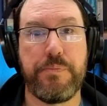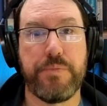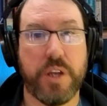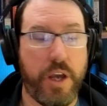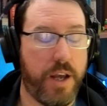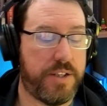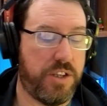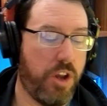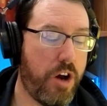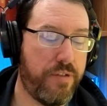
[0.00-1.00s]
It's
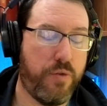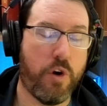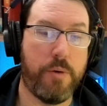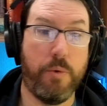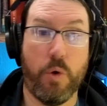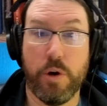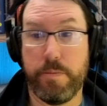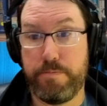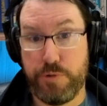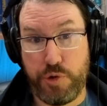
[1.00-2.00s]
long form or
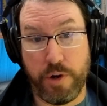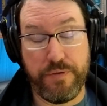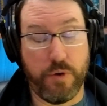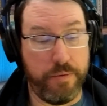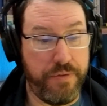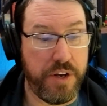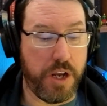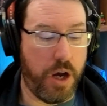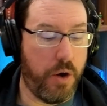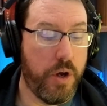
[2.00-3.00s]
short form
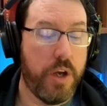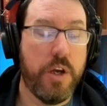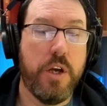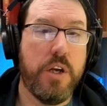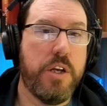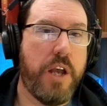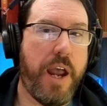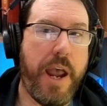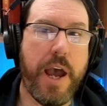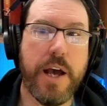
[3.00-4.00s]
video.
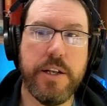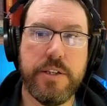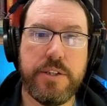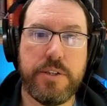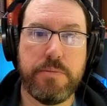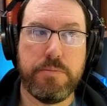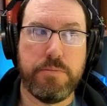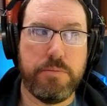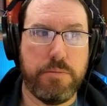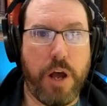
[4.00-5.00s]
And
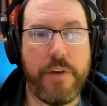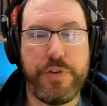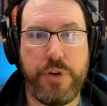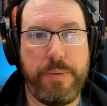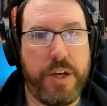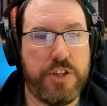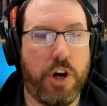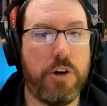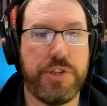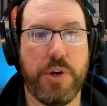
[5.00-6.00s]
live streaming is
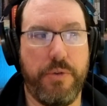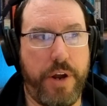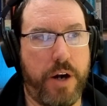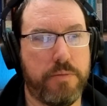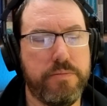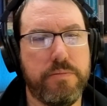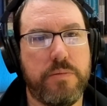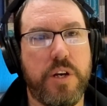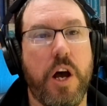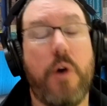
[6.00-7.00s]
also there.
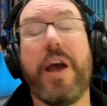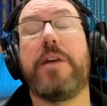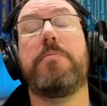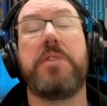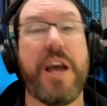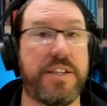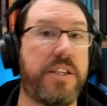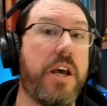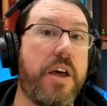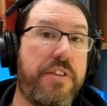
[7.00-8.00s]
Okay, yes,
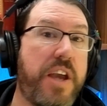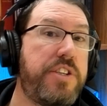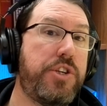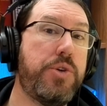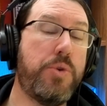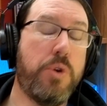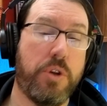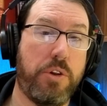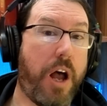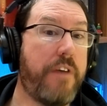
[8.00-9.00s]
they do
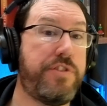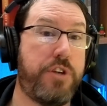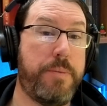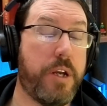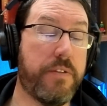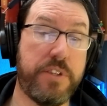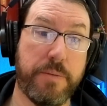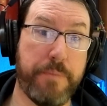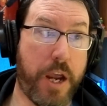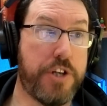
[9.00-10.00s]
live streaming of some
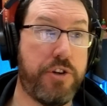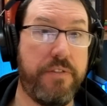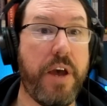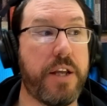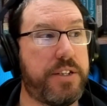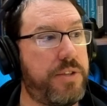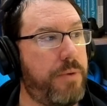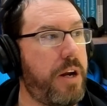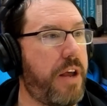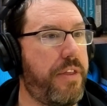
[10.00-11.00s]
major events,
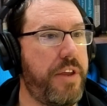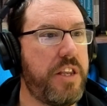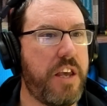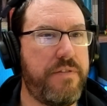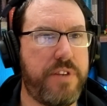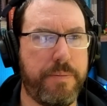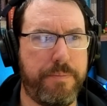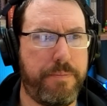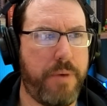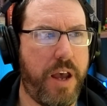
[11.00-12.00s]
right? I think they've
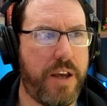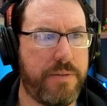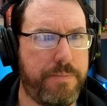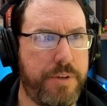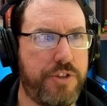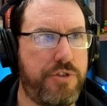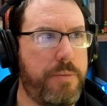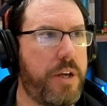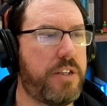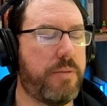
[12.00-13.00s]
been
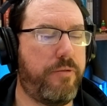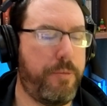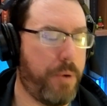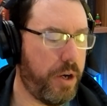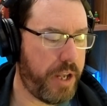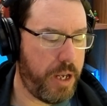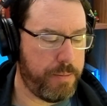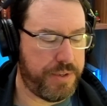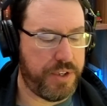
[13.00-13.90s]
streaming some football games.